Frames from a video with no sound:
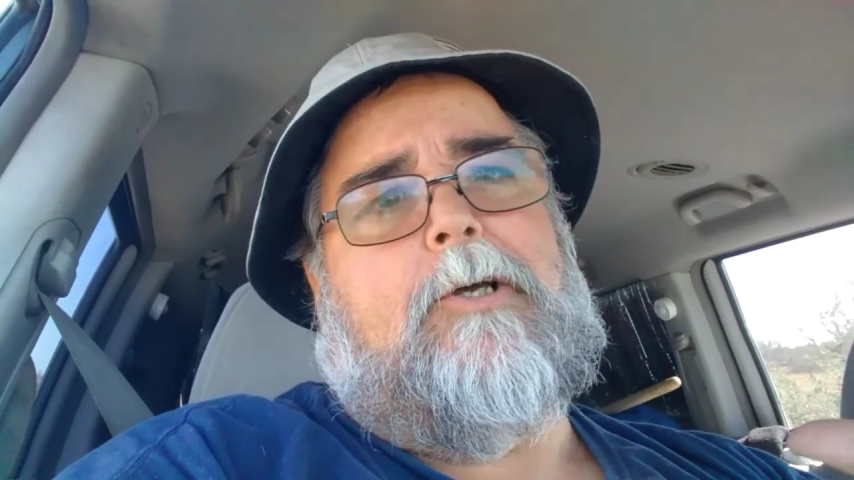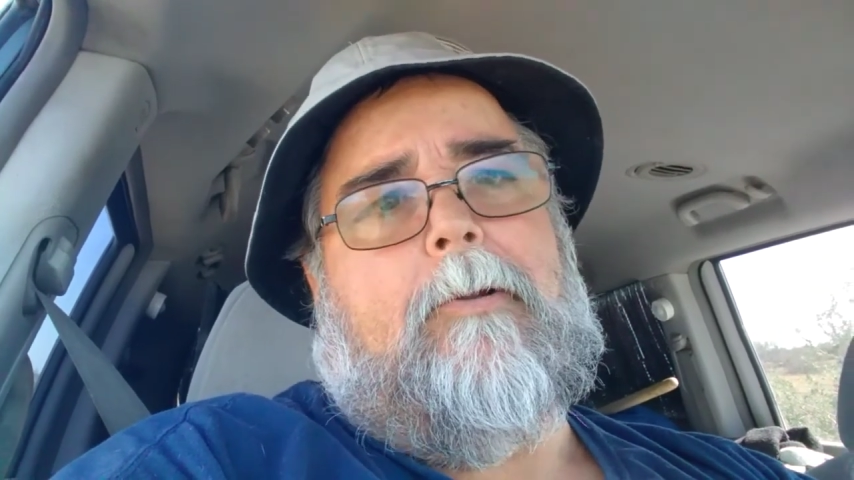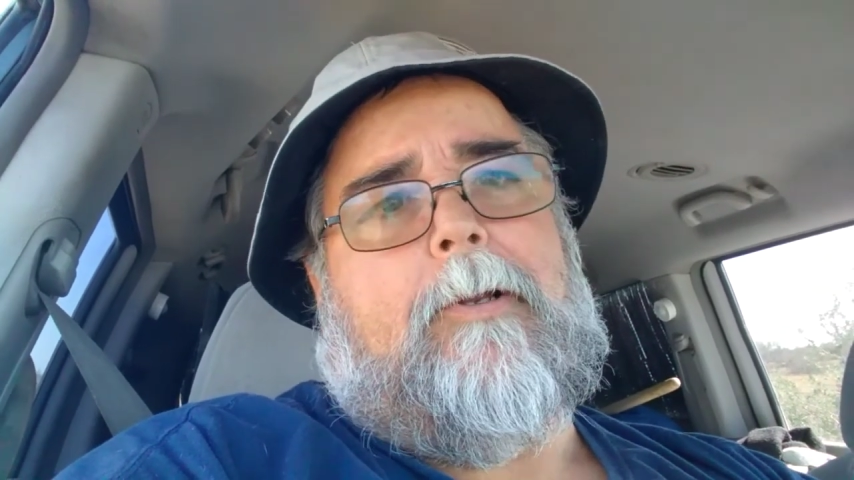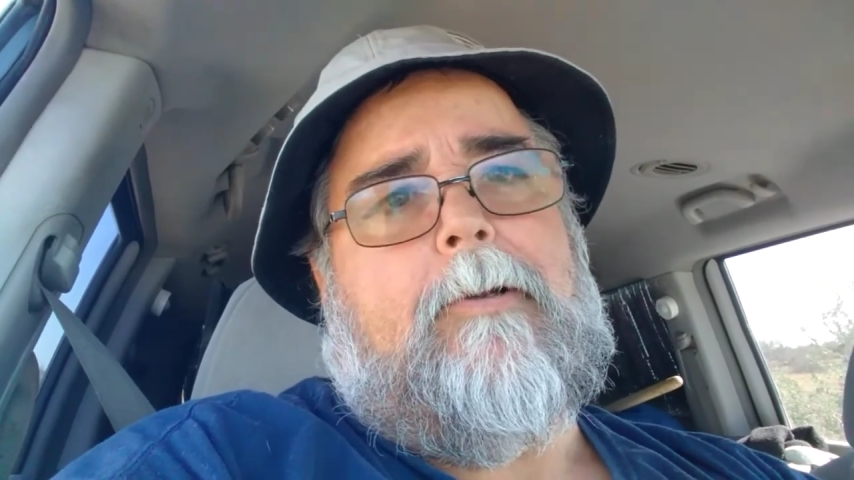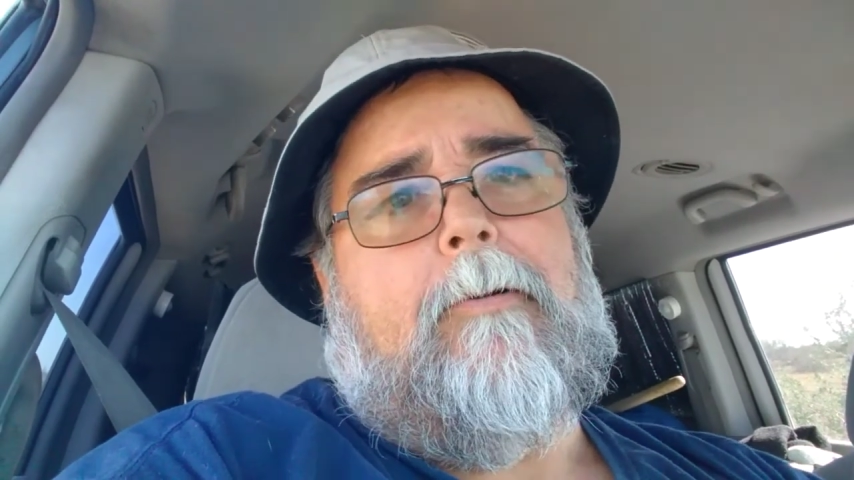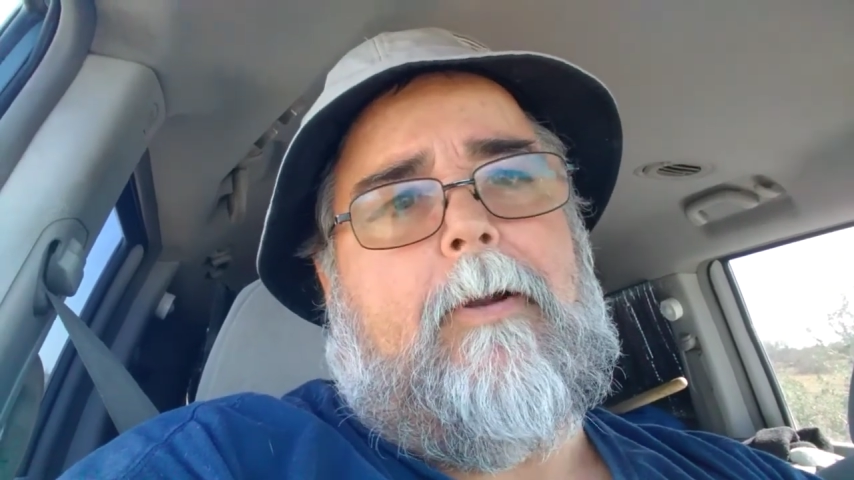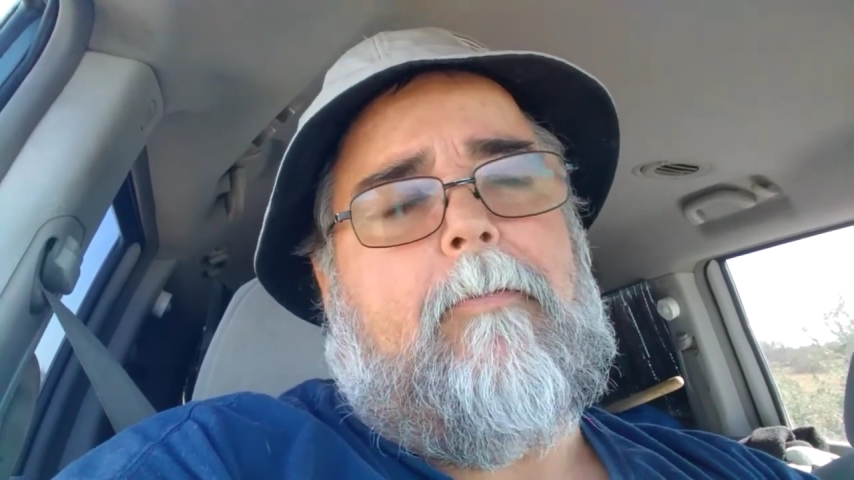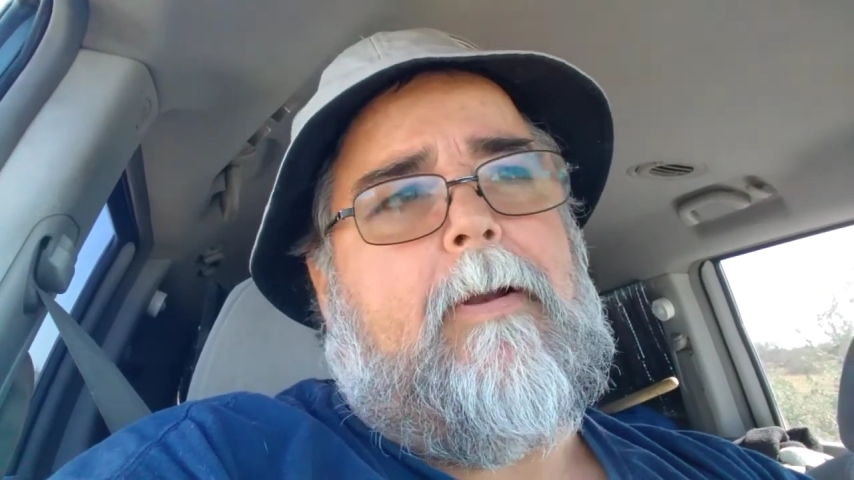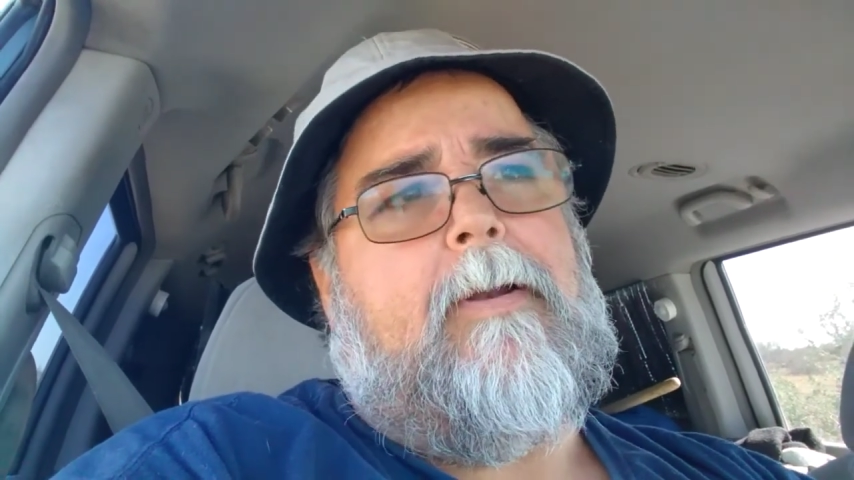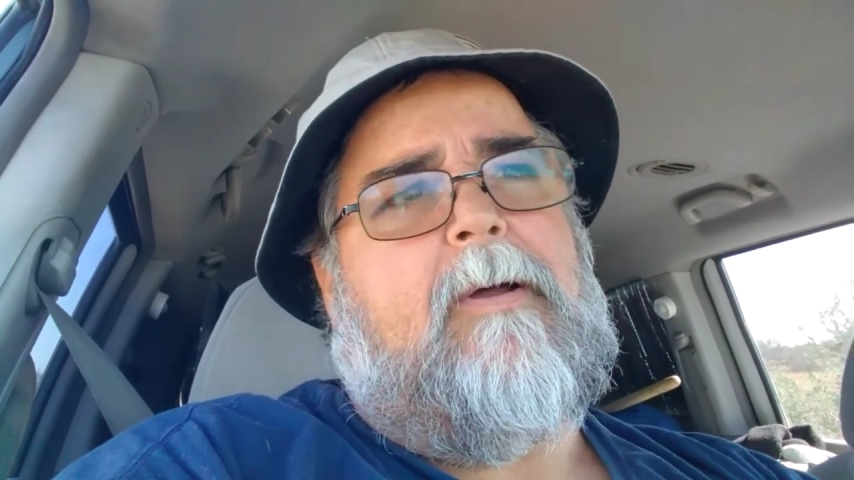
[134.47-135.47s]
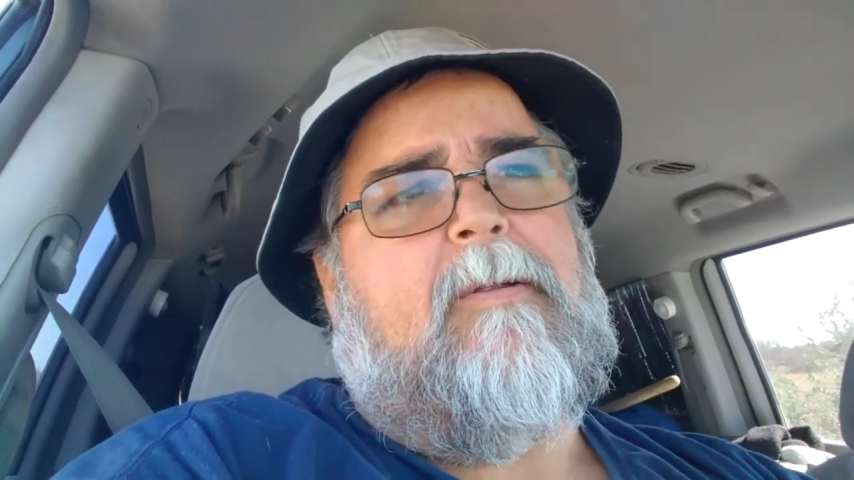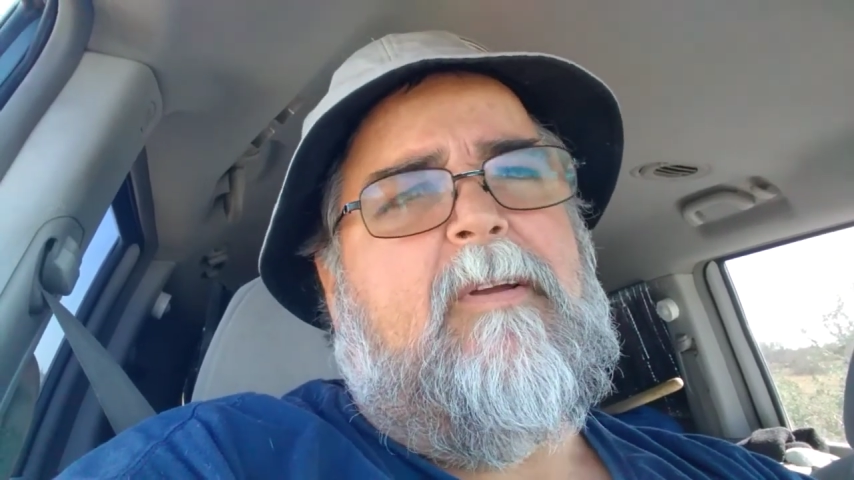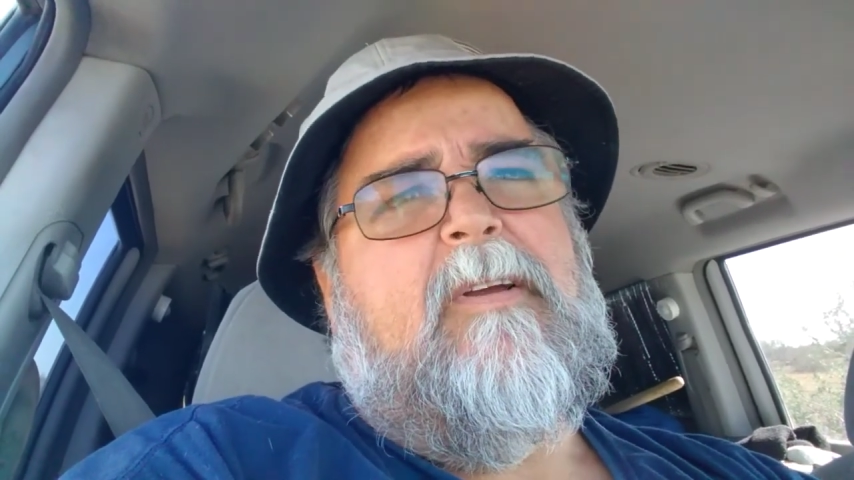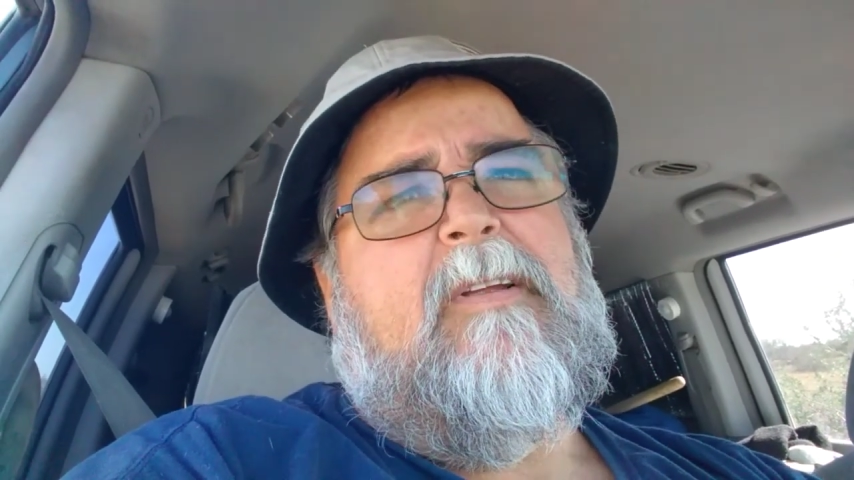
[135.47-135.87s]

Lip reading: totally dirty right now.